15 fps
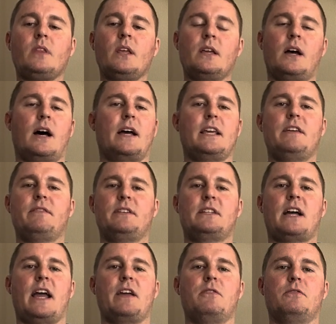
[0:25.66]
Even
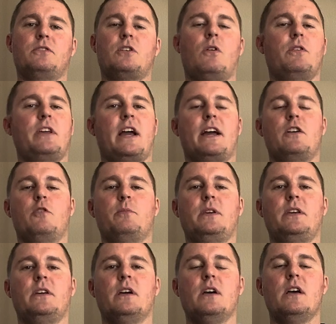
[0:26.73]
Tony
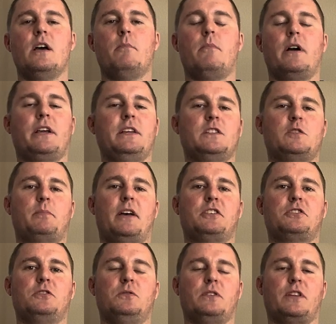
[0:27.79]
Iommi Monkey
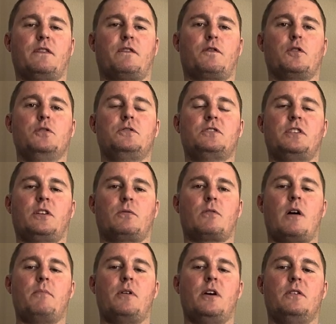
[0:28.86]
Special with the fruits and the
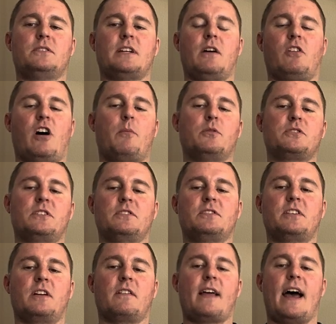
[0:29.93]
rum notes, I would almost
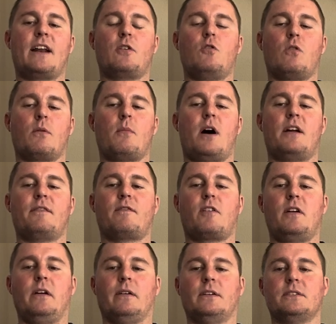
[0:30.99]
consider that a gourmand
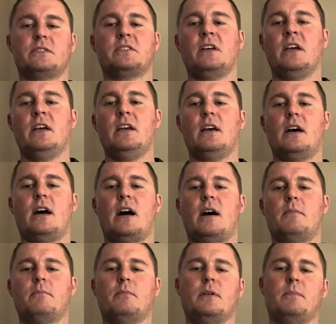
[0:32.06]
fragrance.
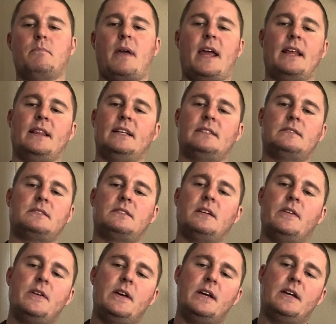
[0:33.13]
But man,
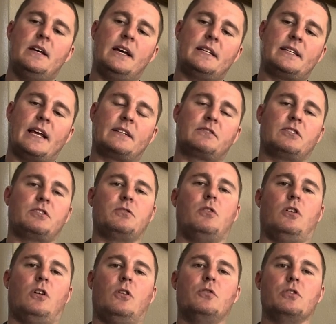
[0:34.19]
it takes it to a
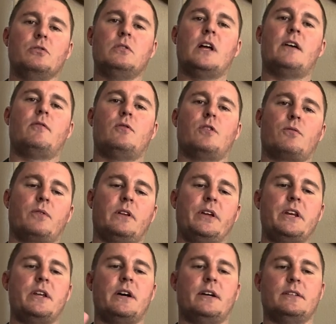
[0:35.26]
whole new level. It really
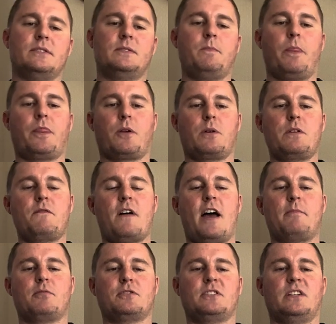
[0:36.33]
does.
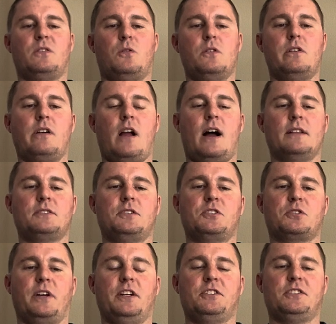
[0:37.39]
35% oil
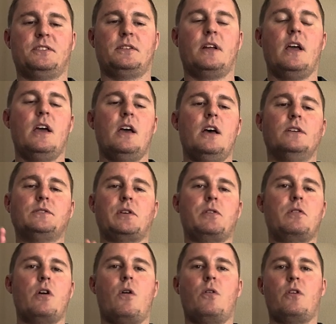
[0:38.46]
concentration, so you
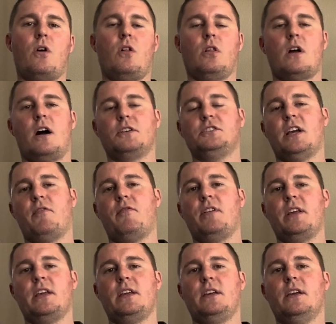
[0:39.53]
know the
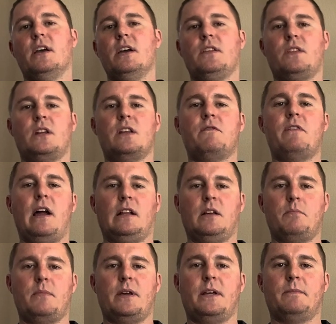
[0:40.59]
longevity, the
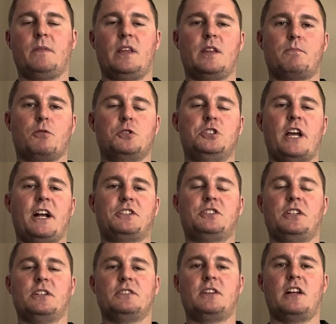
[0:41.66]
development, and the
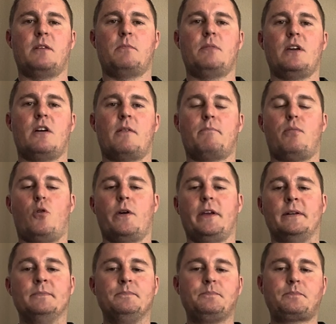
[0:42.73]
projection is going to be on
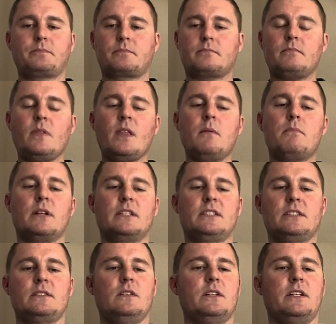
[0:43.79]
point. But
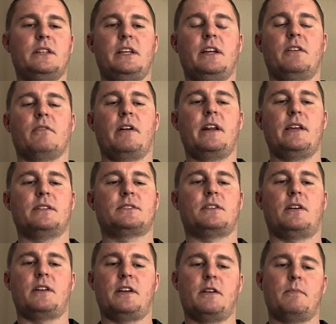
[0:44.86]
just look at the ingredients
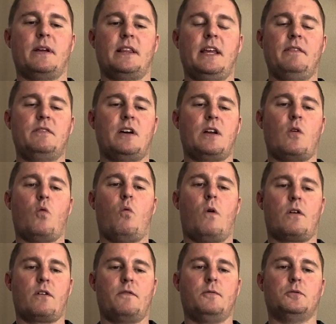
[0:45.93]
on here, man. They've done a
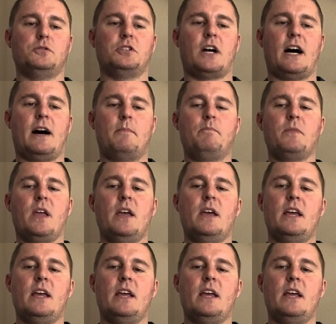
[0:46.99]
wonderful job.